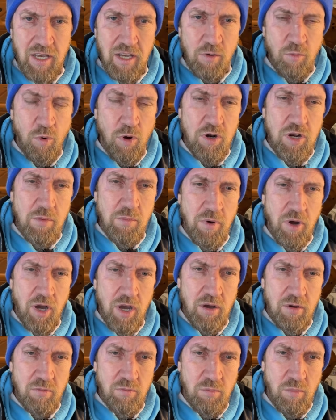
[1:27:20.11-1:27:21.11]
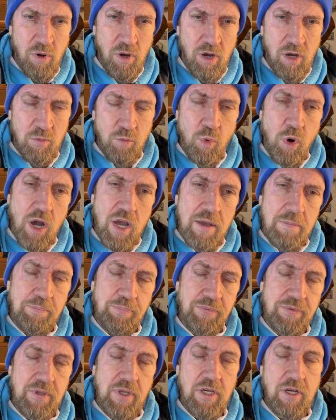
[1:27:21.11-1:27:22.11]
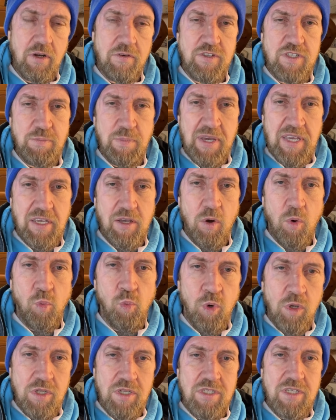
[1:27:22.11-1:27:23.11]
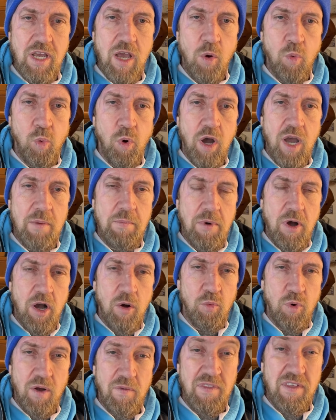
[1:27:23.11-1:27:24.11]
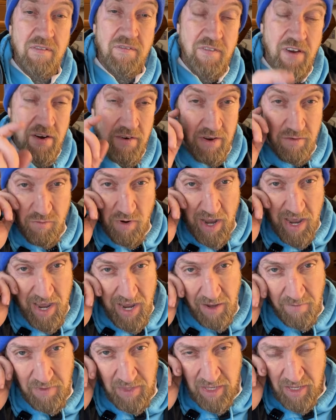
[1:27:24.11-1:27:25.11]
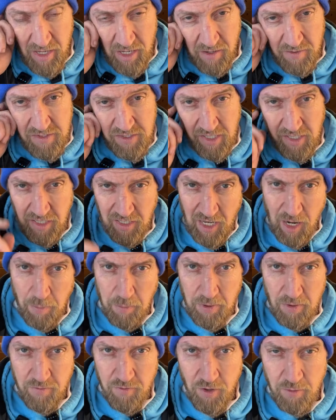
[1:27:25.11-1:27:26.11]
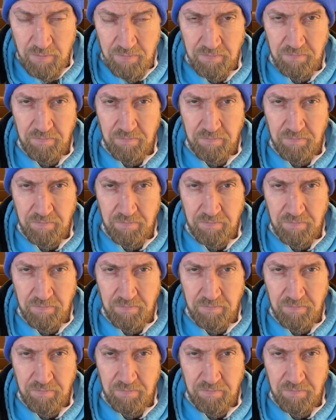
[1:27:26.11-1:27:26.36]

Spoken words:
Want a white, I can't even speak. Want a white Mark 1. Very rare. I've seen a couple of them.